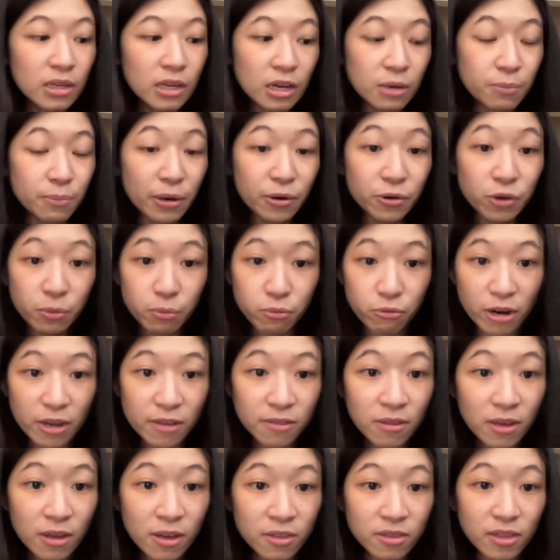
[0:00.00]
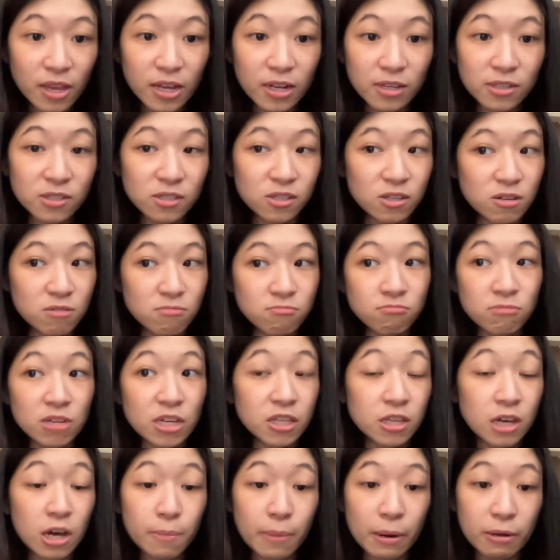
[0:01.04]
about your brand that is
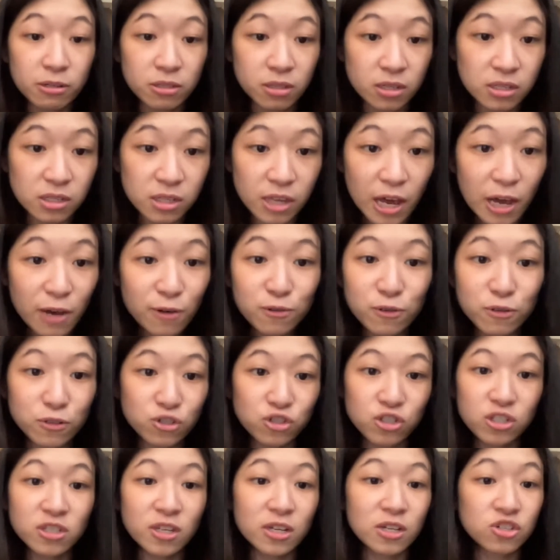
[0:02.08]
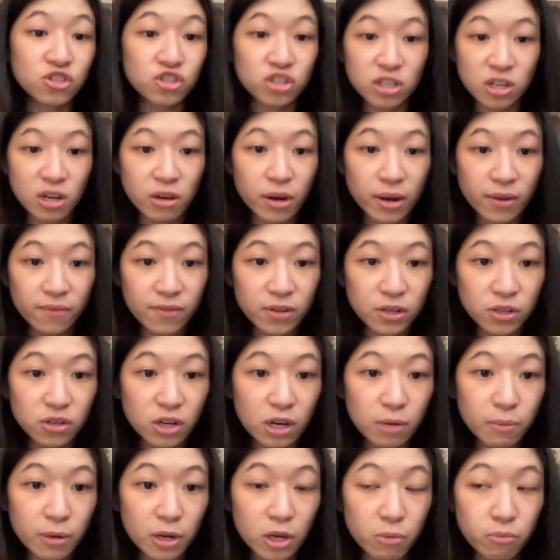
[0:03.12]
either about a discount or just like a generic video
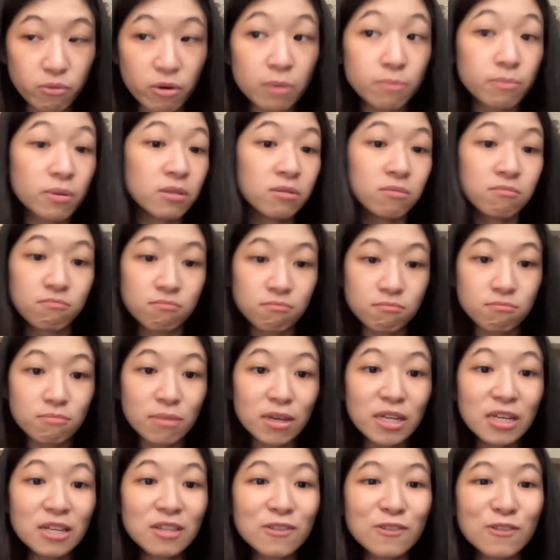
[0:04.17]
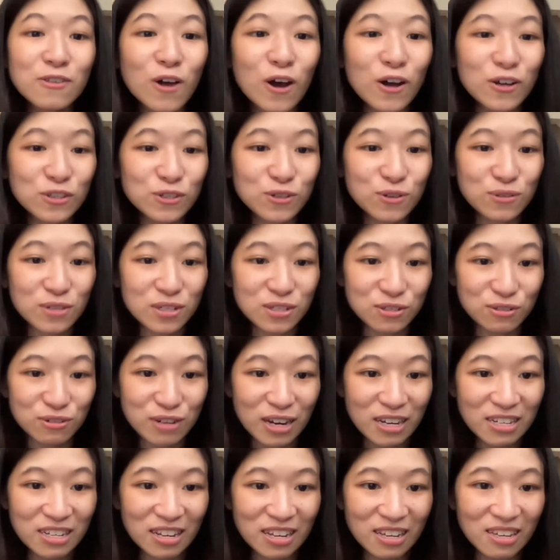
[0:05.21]
about your brand, but make it not too
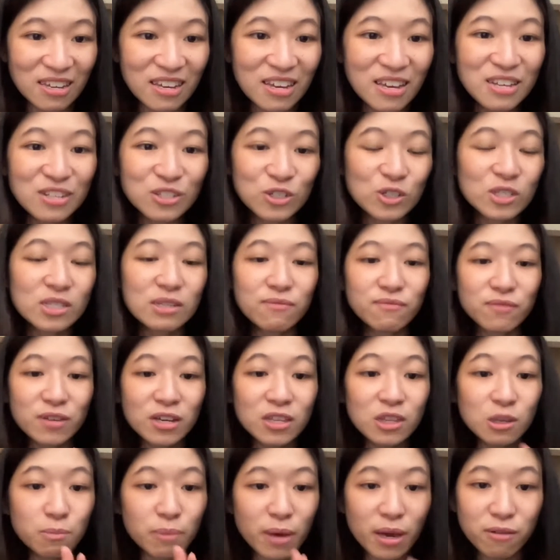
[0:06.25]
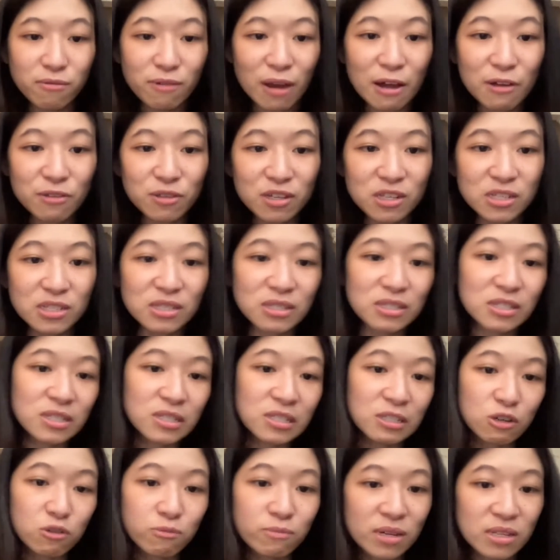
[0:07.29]
distracting. Just something in the background that to
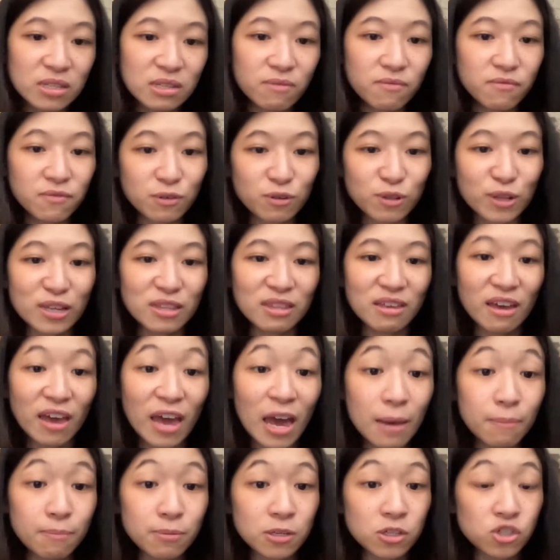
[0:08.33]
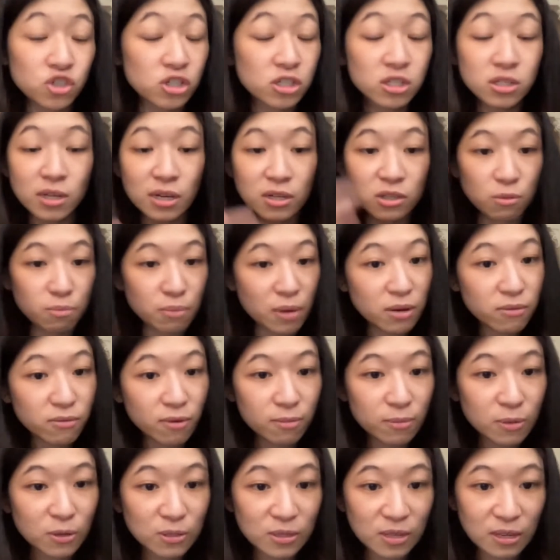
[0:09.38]
still make them feel like they're happy, just like the background
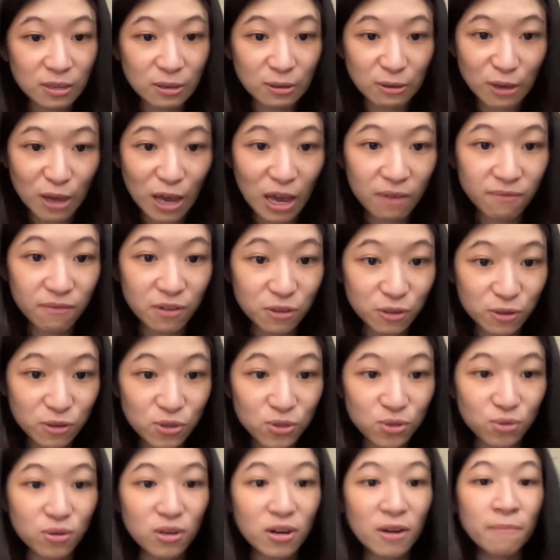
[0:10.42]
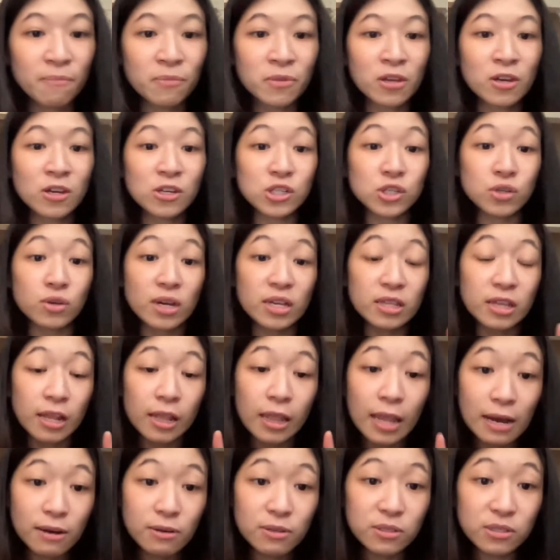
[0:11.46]
music that you have in the store. So it
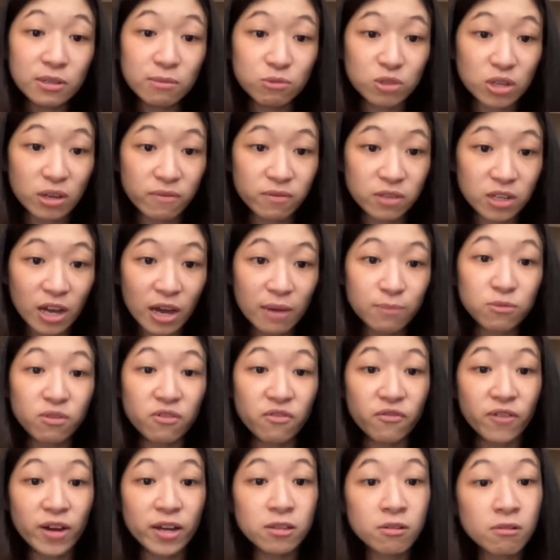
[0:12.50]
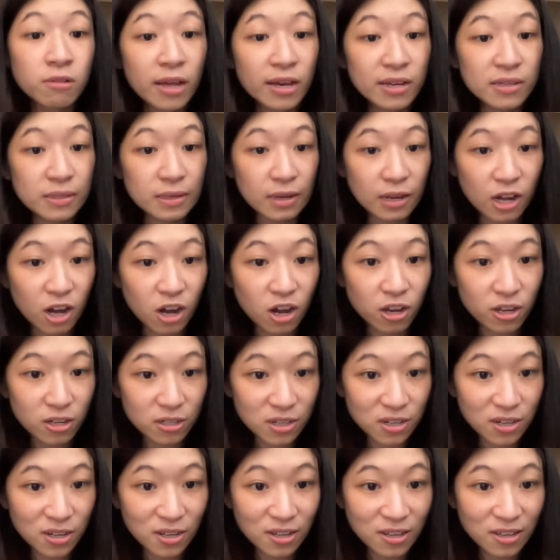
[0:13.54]
allows them to have time to finalize their cart